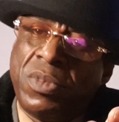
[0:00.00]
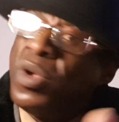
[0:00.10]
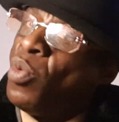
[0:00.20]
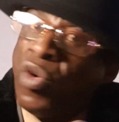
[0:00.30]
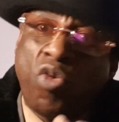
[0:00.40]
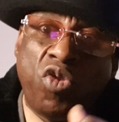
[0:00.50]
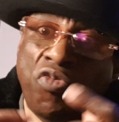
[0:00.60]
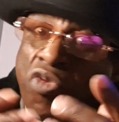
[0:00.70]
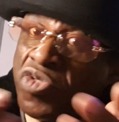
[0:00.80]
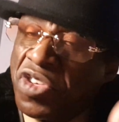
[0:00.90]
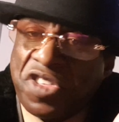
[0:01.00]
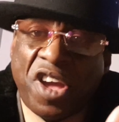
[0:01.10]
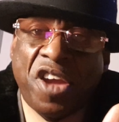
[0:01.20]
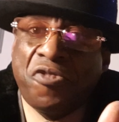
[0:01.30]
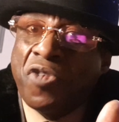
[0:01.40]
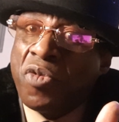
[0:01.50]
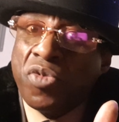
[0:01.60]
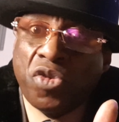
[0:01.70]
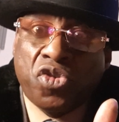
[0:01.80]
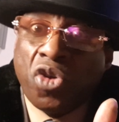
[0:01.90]
where all the rules of society are thrown
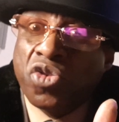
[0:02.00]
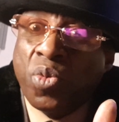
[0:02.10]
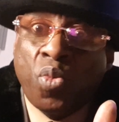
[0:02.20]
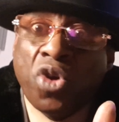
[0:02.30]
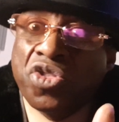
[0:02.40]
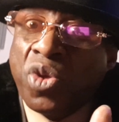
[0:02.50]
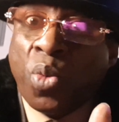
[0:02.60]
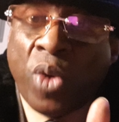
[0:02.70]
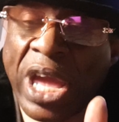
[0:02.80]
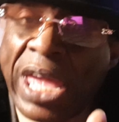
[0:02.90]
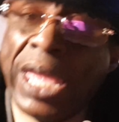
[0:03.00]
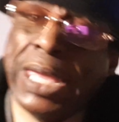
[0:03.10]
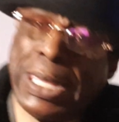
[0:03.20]
and tossed and washed away,